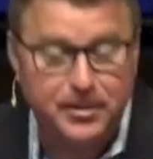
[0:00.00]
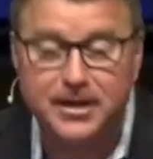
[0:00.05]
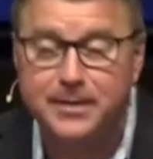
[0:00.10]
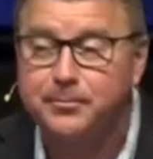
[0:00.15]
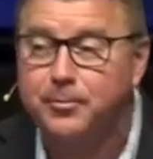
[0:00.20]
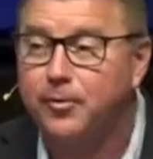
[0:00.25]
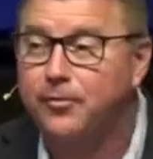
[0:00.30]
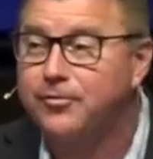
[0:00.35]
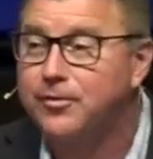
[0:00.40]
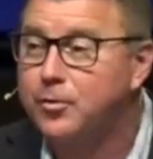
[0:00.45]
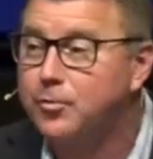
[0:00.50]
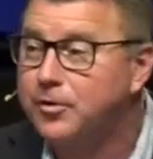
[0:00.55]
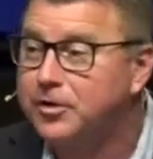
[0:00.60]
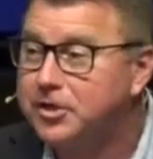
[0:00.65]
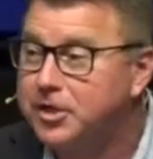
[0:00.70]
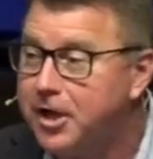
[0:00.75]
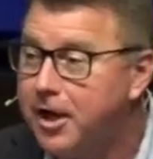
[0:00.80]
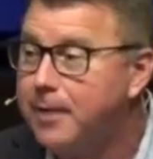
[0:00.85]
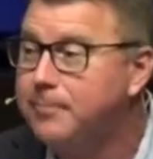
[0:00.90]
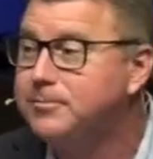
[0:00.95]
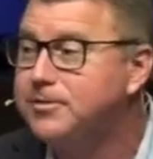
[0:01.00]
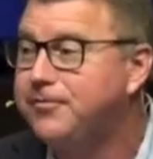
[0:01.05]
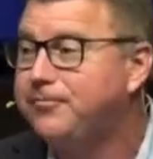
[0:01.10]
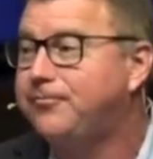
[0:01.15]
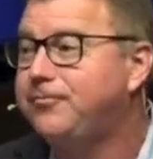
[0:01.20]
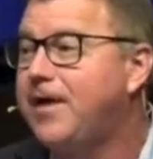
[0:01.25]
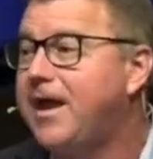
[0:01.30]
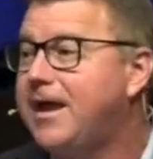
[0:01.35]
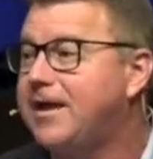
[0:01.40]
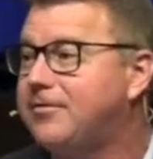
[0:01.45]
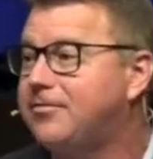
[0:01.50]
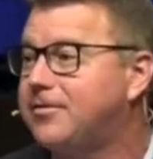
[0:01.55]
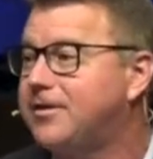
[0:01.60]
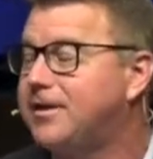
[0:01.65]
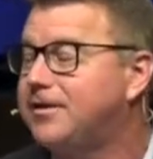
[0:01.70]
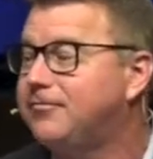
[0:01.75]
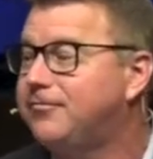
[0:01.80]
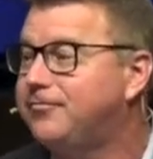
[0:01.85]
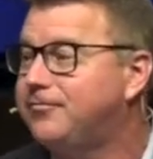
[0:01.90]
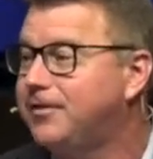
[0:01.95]
people that would come to faith
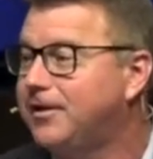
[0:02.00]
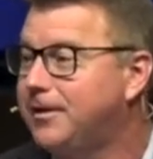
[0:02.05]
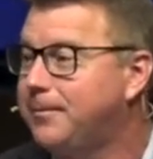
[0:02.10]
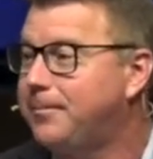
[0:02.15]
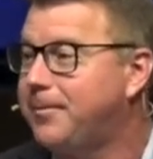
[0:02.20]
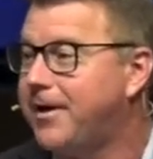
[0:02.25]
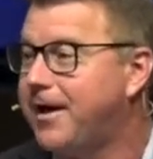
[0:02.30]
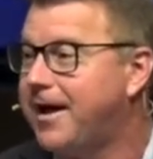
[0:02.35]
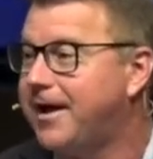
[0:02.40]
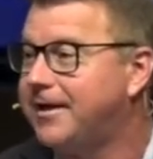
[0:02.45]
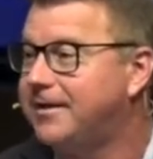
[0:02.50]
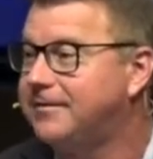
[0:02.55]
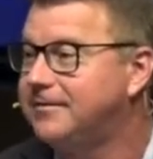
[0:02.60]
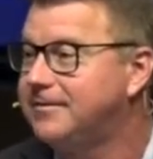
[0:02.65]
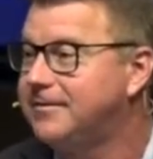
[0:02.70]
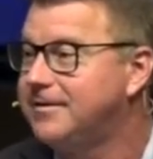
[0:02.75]
in Philippi